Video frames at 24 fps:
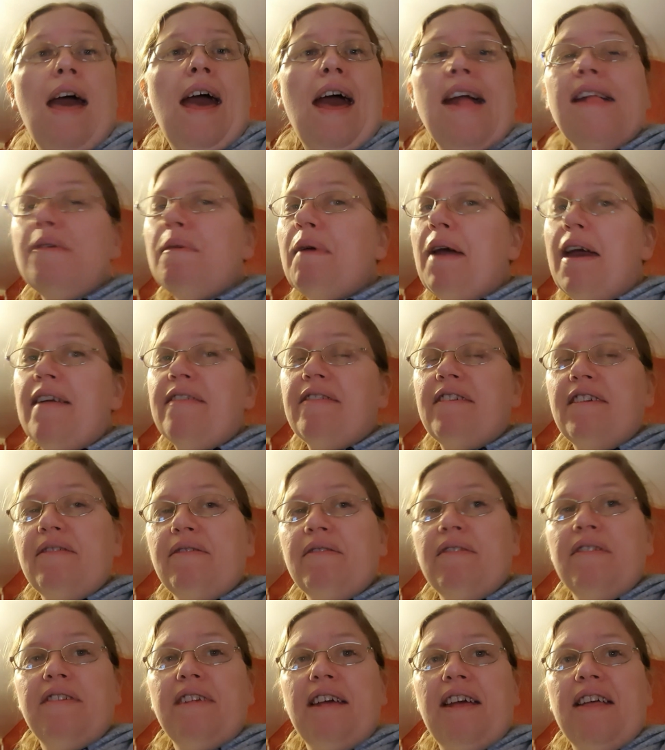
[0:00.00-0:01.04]
anyway, just
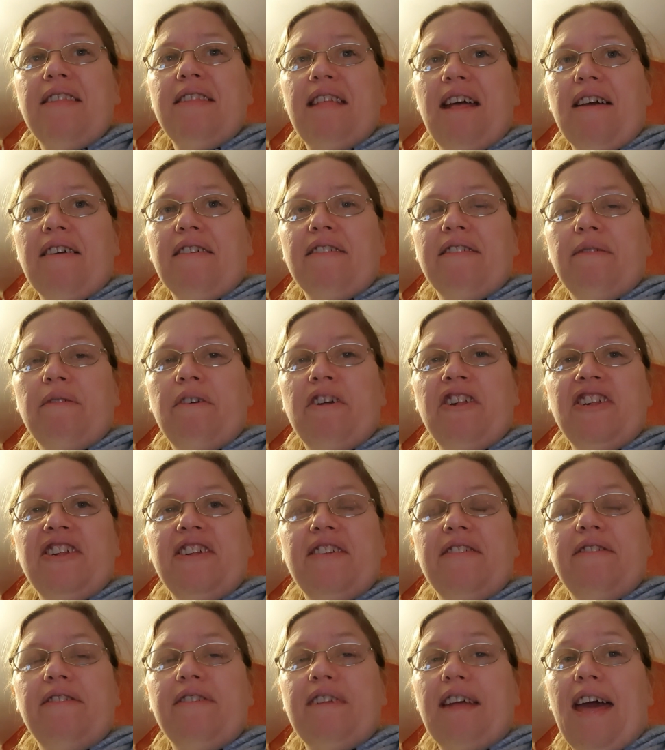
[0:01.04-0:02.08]
want to say thanks for
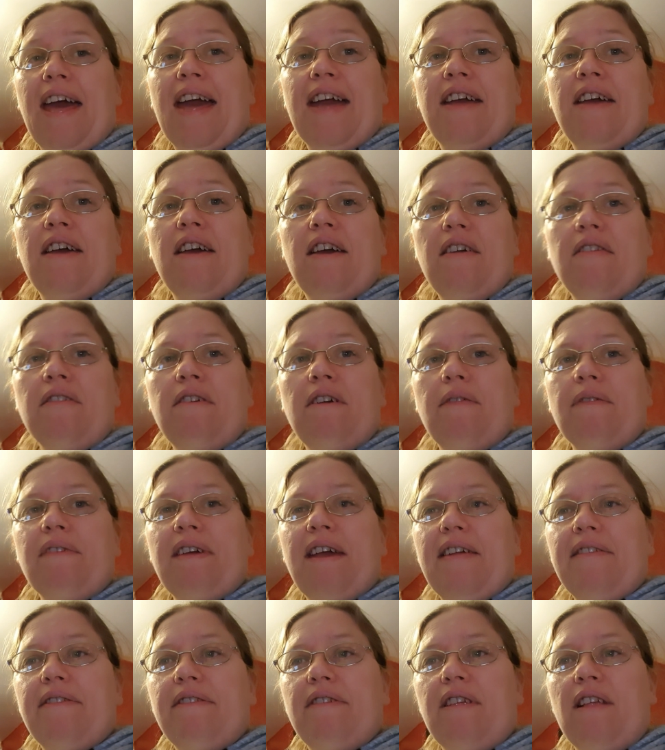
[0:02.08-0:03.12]
watching today. Don't
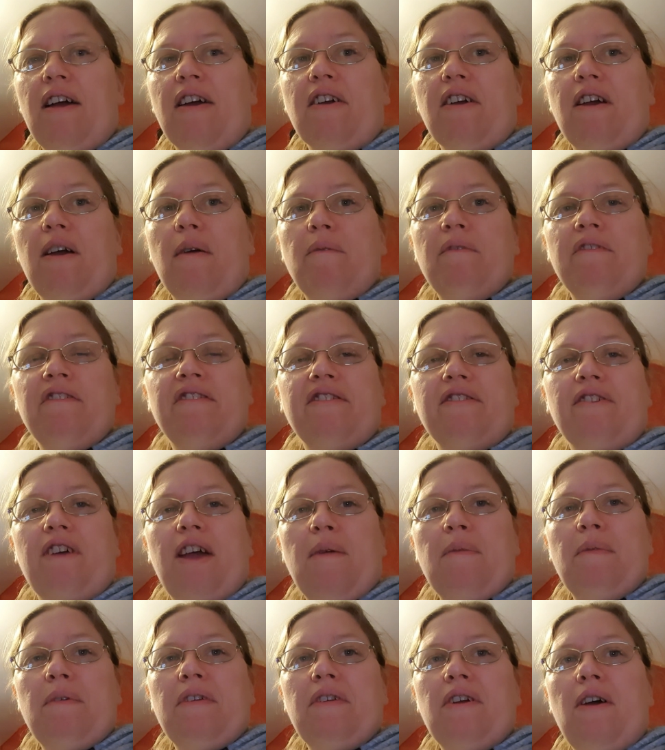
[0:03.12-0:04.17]
forget to like, comment,
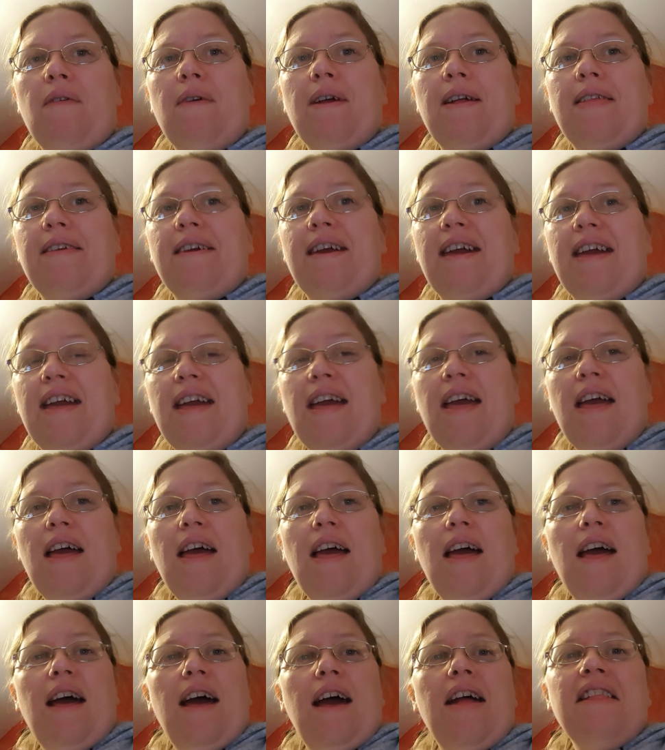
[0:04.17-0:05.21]
subscribe if you're not already.
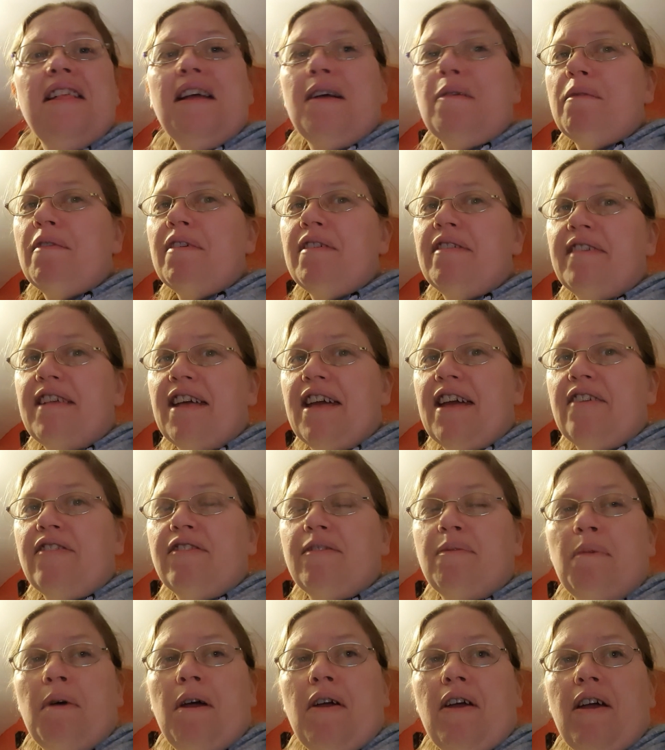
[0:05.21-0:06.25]
And then we'll see you
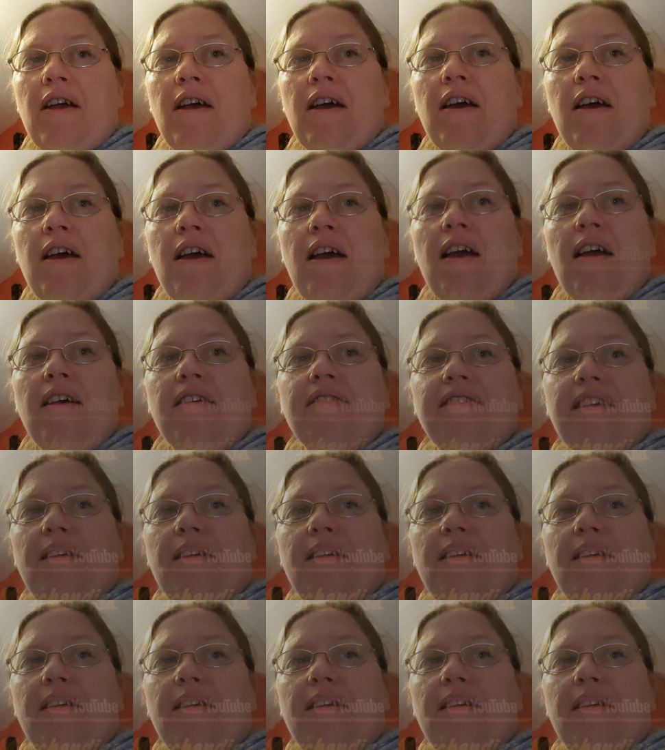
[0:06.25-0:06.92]
tomorrow at